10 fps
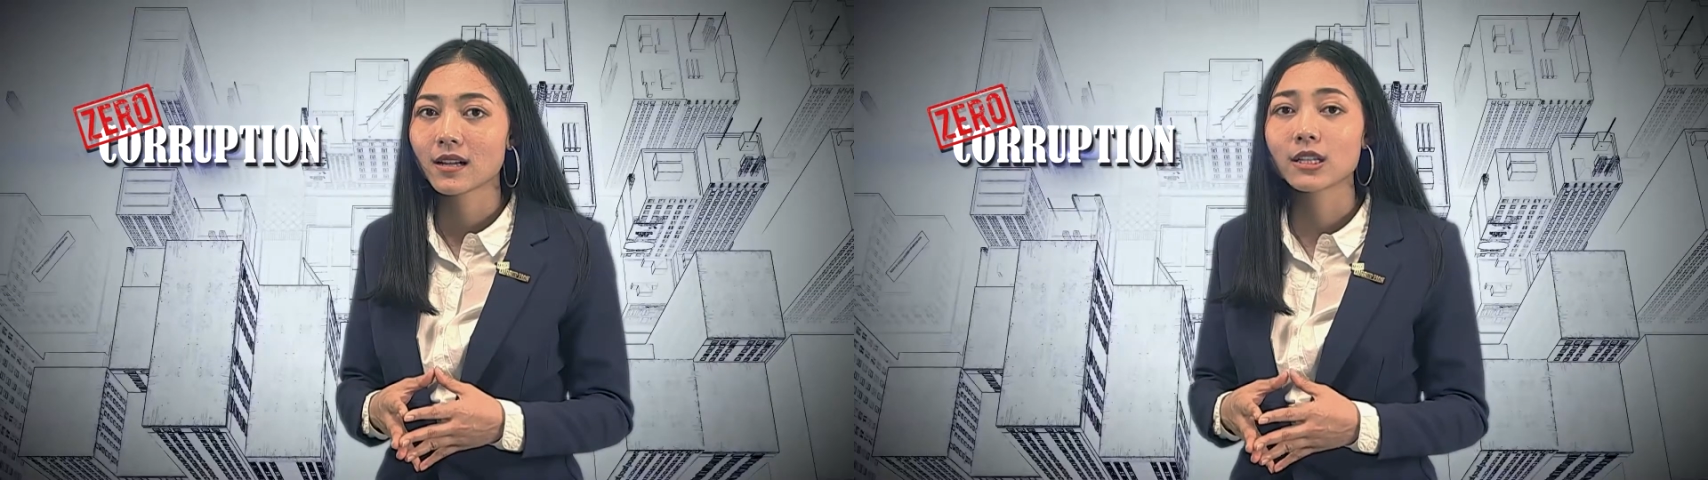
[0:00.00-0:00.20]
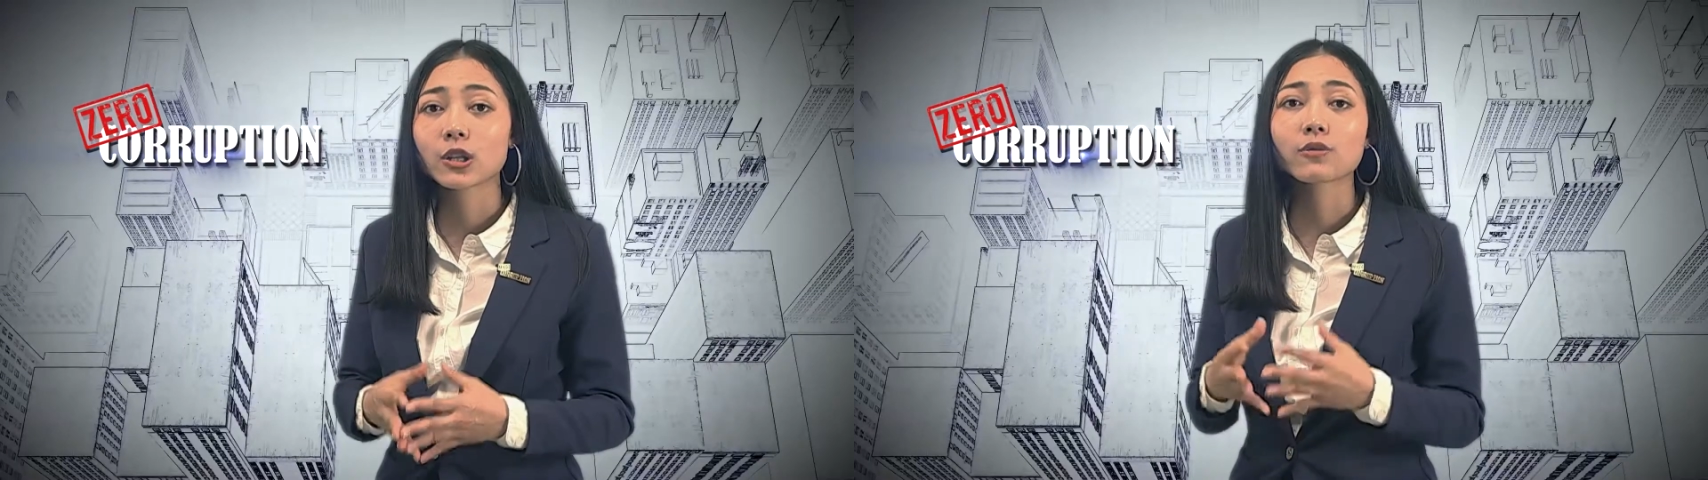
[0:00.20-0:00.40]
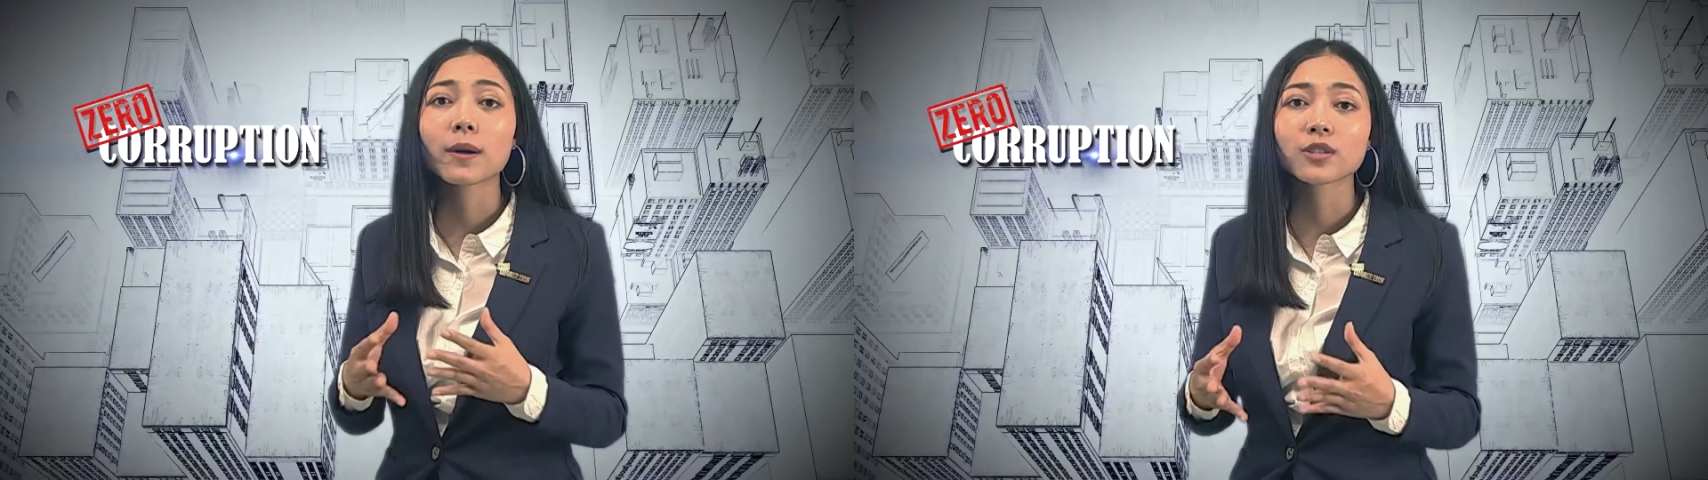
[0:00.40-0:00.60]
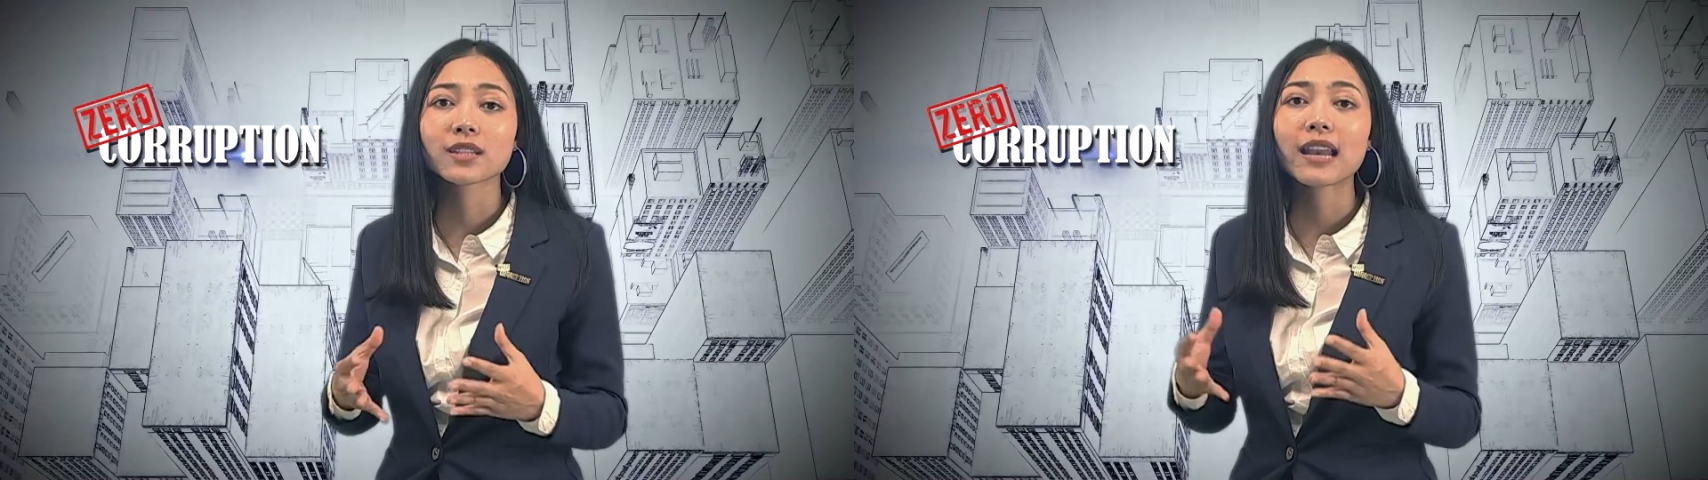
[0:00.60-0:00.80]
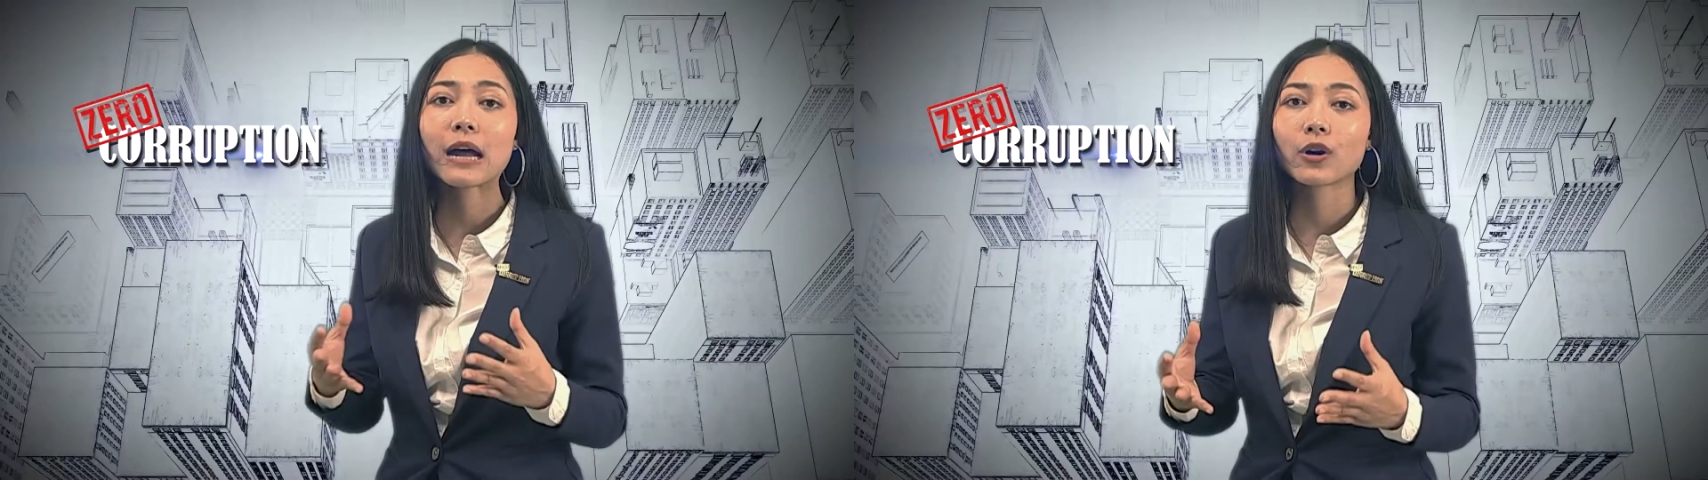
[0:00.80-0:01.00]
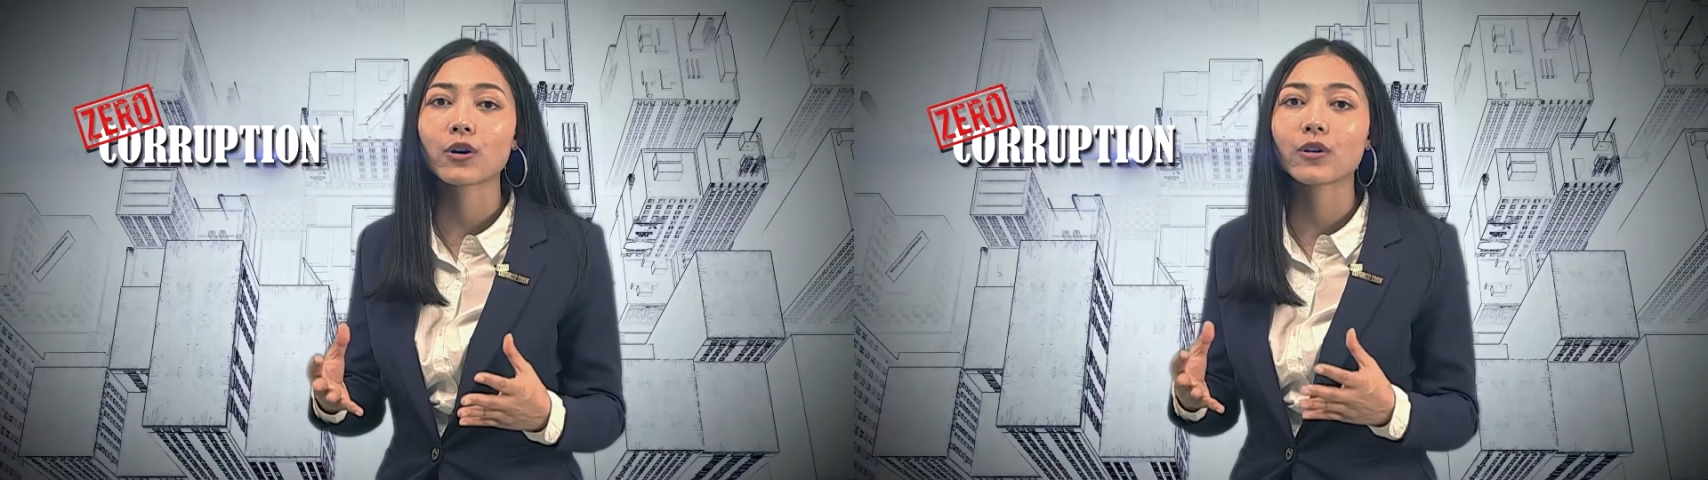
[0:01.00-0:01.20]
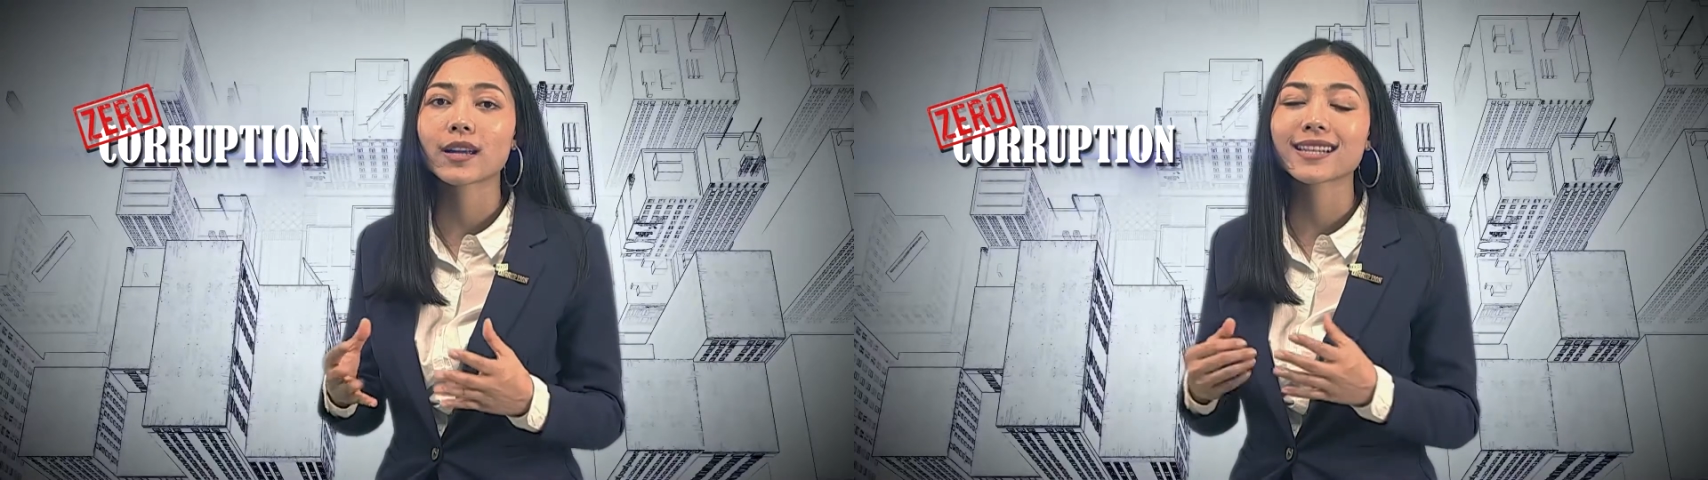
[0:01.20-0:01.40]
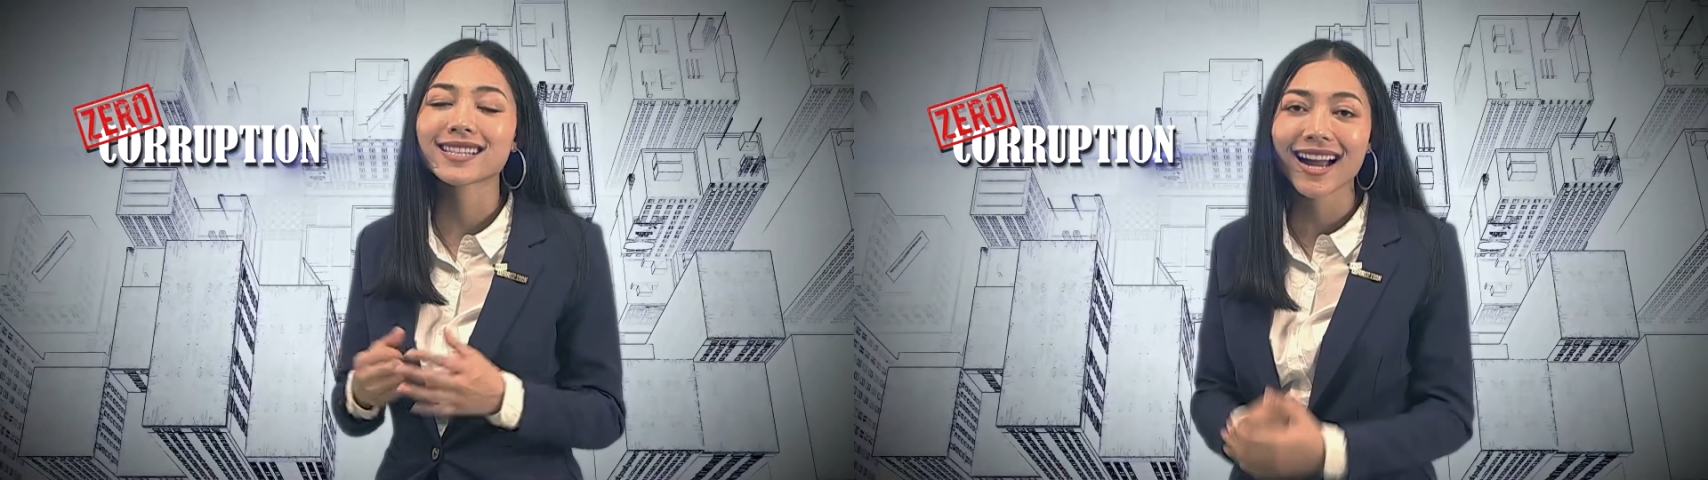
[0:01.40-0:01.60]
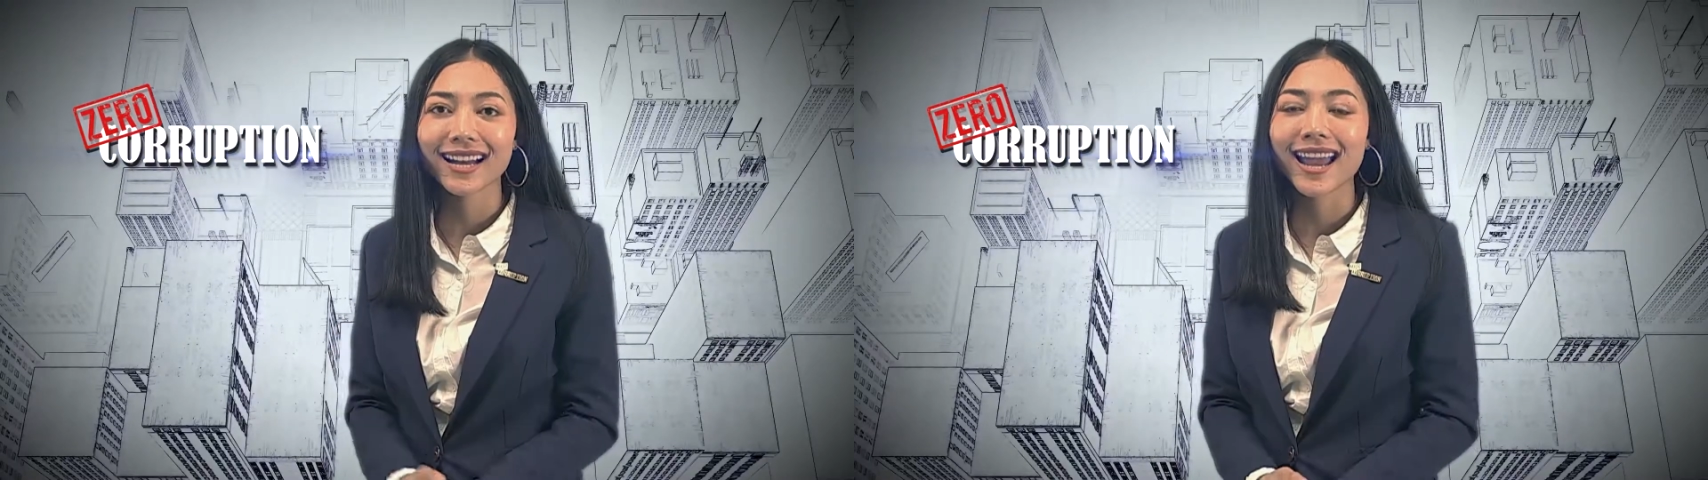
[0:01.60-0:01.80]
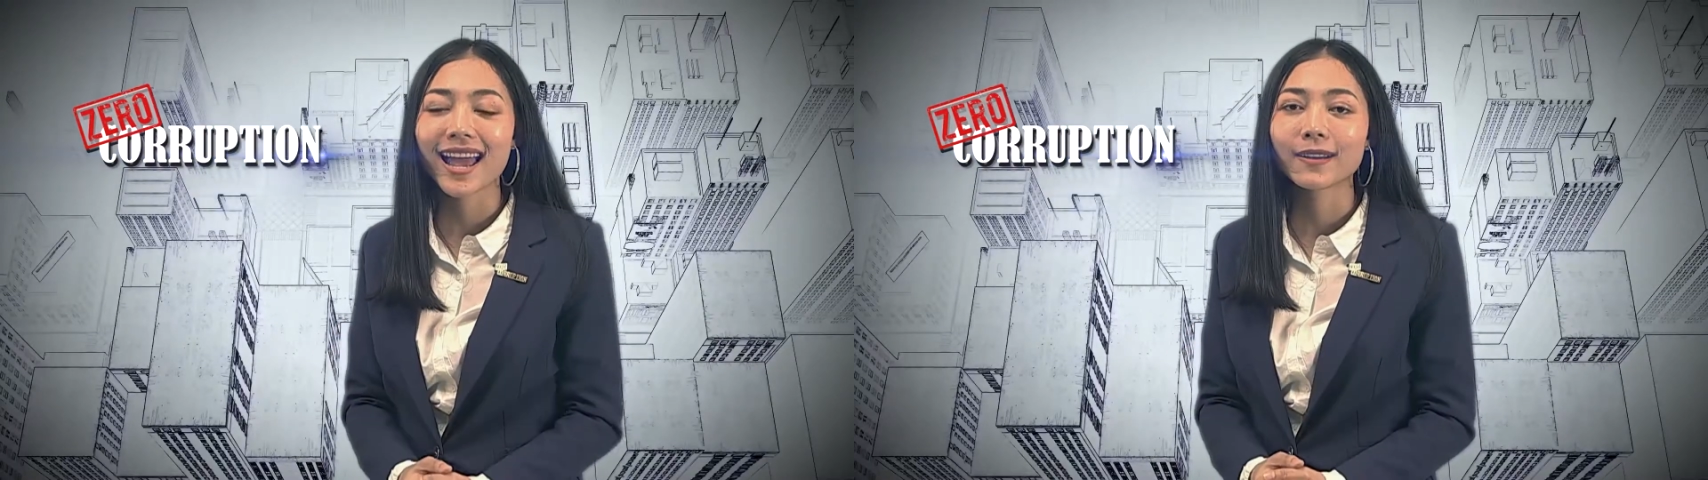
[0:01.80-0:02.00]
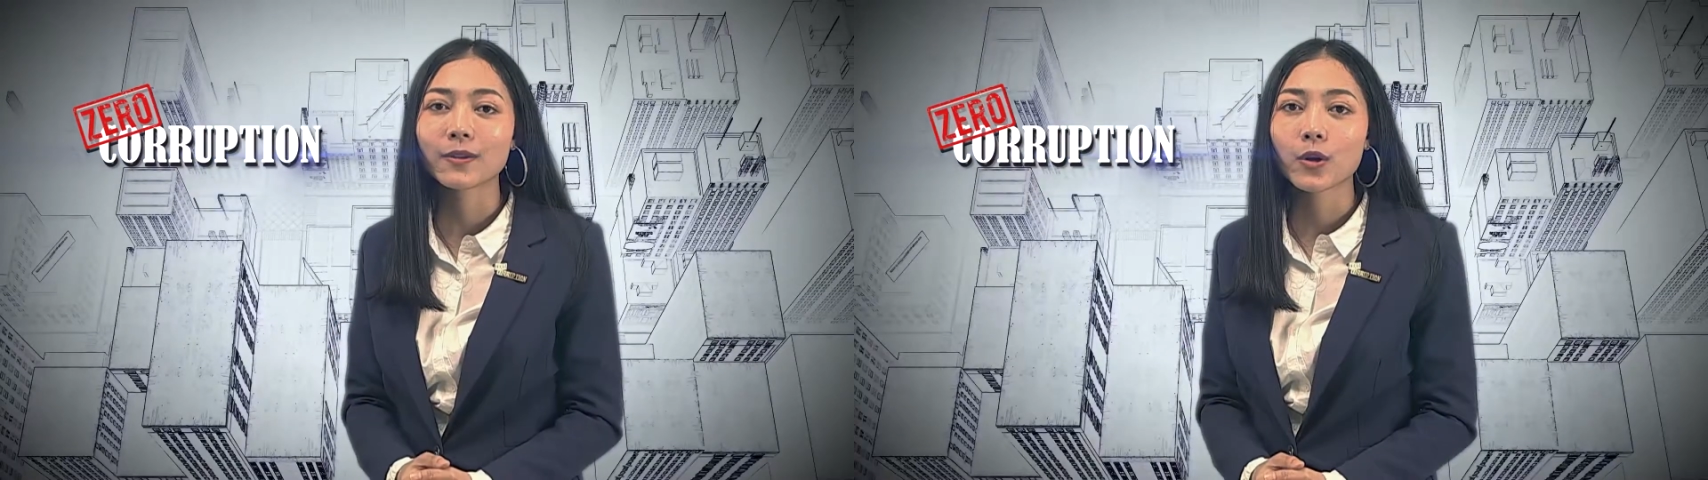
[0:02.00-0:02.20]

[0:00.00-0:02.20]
the corruption level in Thailand